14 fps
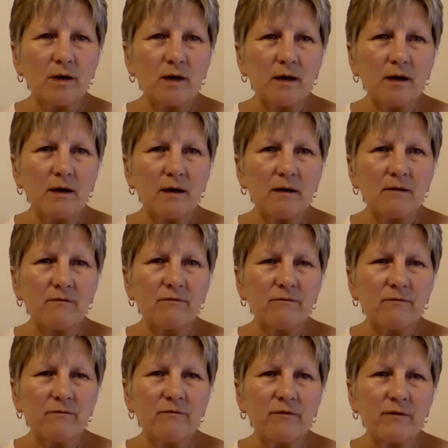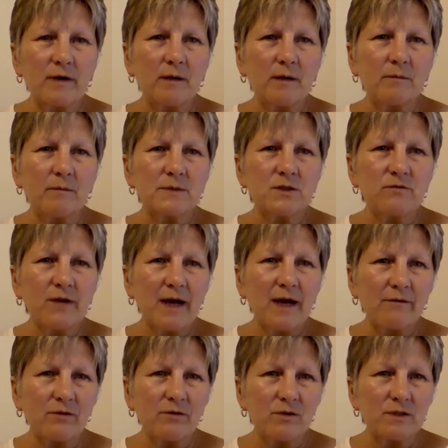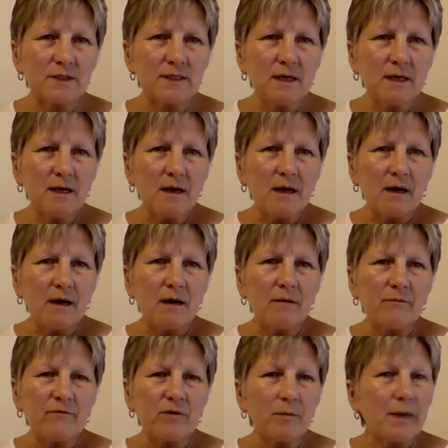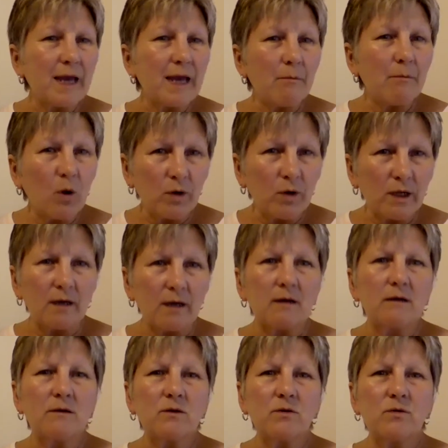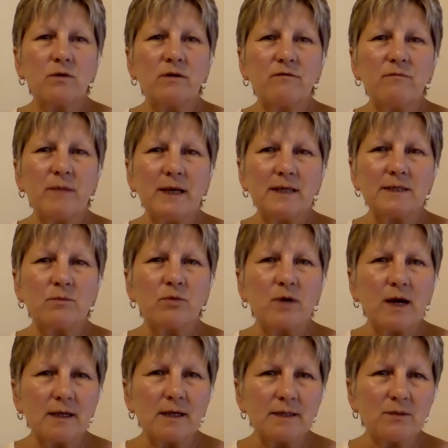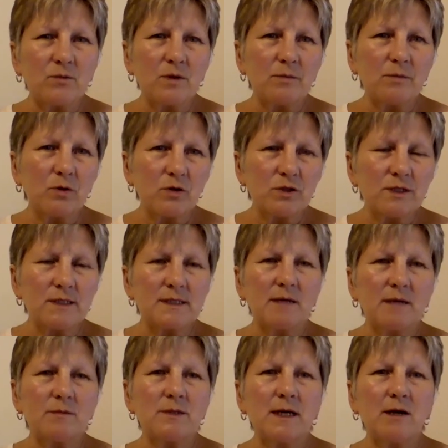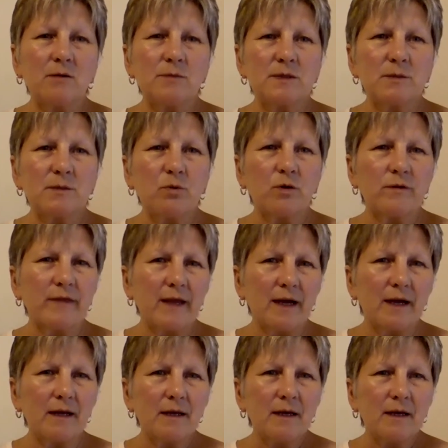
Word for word: uh, um, survivors um, from Cambodia who have made some products, and we purchase them to help support that.